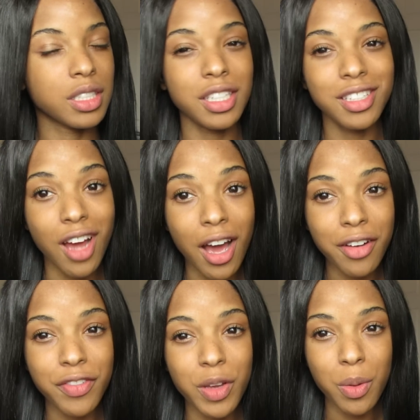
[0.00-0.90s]
did not
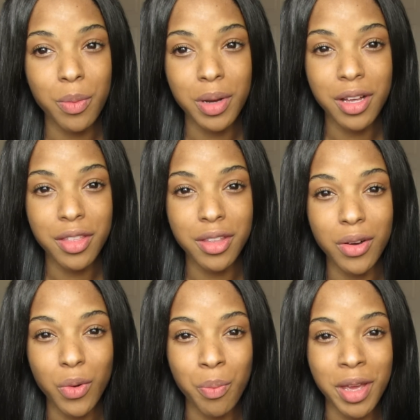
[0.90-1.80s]
film
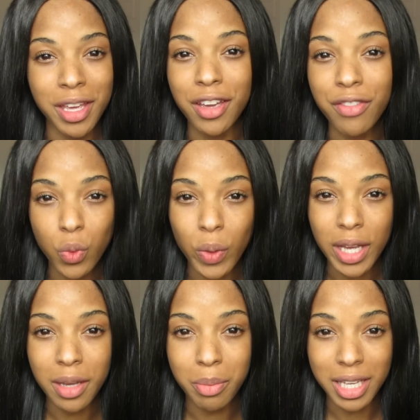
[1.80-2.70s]
the making of the
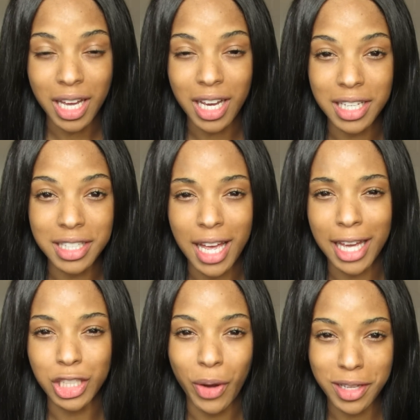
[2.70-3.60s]
wig because
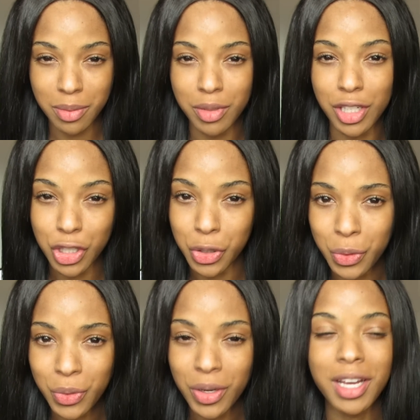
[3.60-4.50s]
I tried something
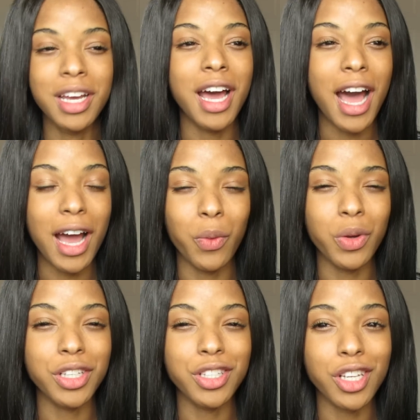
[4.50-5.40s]
new. I
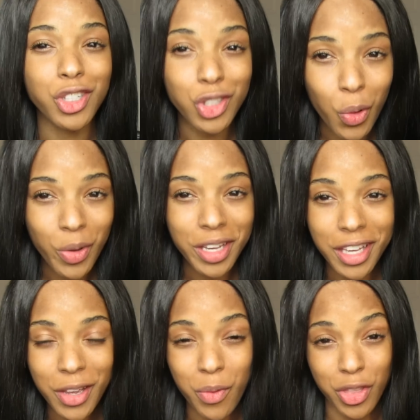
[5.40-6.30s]
was sewing
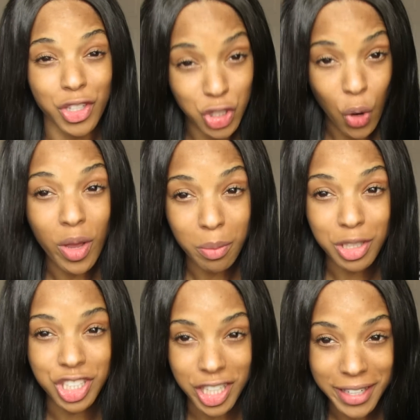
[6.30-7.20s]
it with a sewing
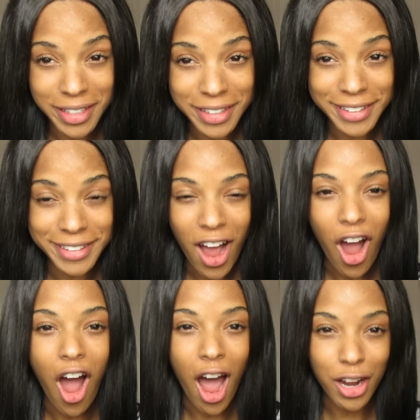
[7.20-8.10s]
machine
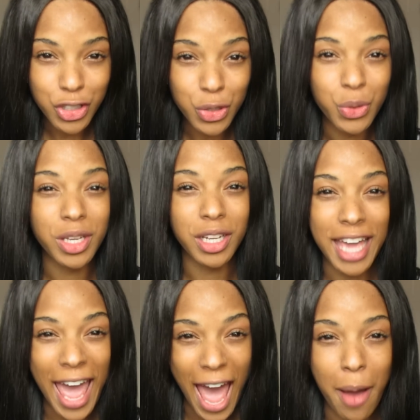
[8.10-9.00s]
onto the
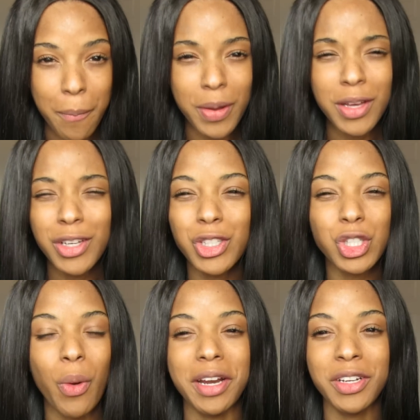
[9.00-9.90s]
cap.
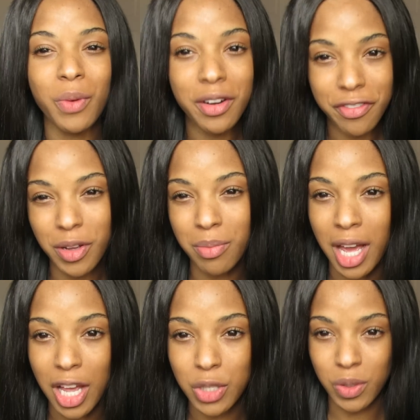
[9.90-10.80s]
So I didn't want to film
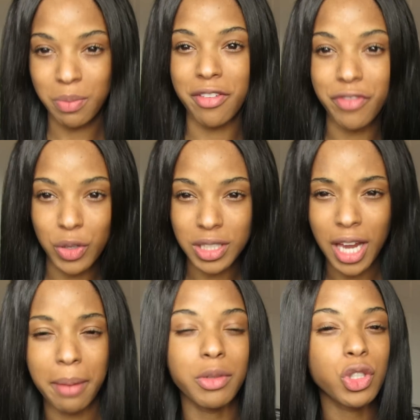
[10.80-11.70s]
that because it was my first
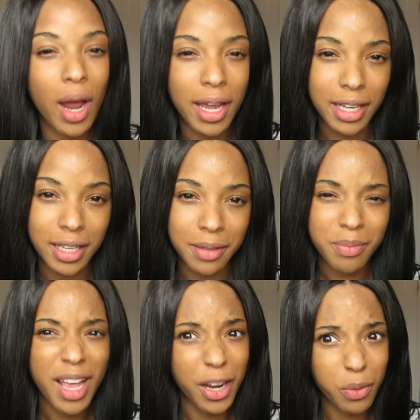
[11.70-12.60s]
time trying it.
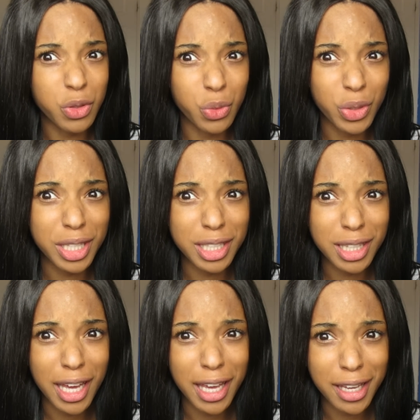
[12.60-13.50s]
And it was really
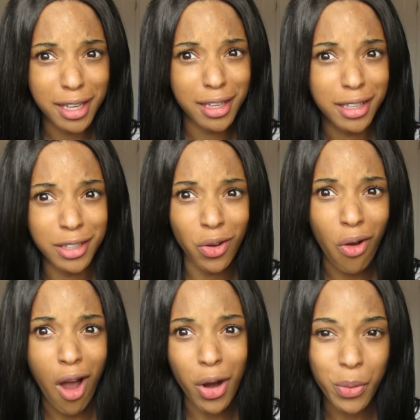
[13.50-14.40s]
like, you know,
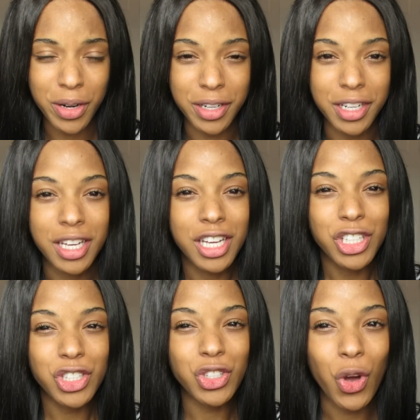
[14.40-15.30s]
awkward.
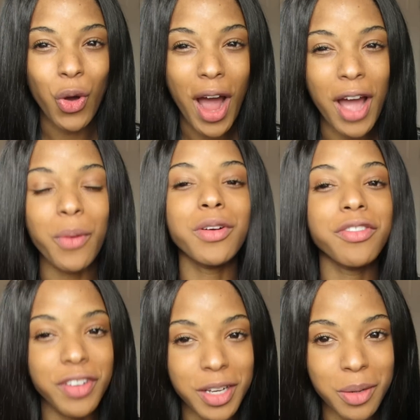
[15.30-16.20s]
So I will
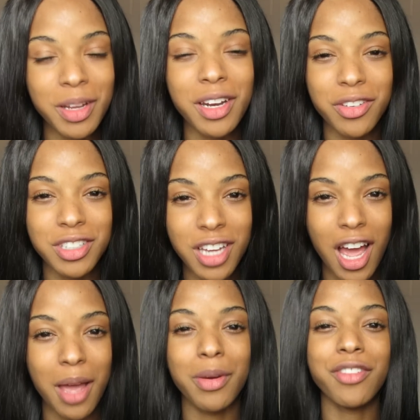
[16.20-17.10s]
film another
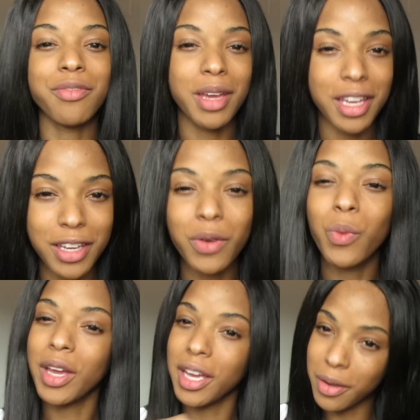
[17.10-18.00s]
time of making a
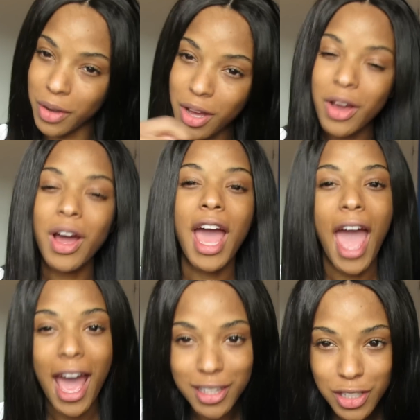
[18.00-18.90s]
wig
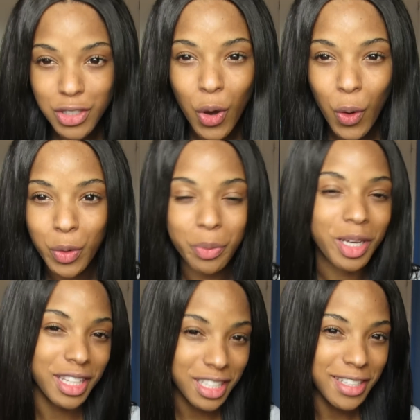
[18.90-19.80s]
hand sewn,
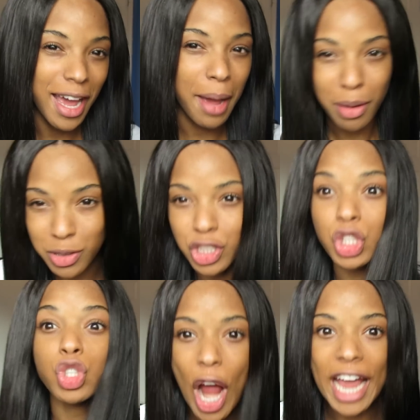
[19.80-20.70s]
but this time I was
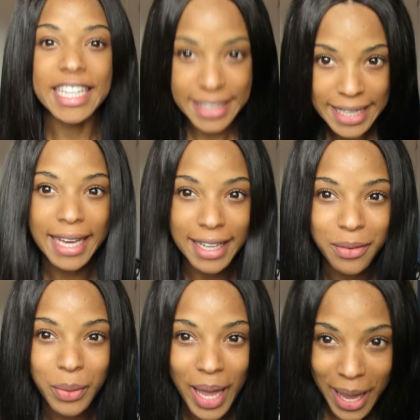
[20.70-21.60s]
just trying a ting,
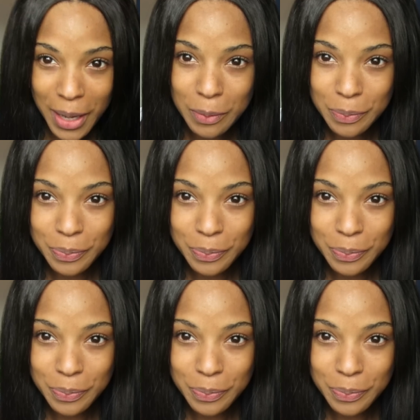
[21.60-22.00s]
okay?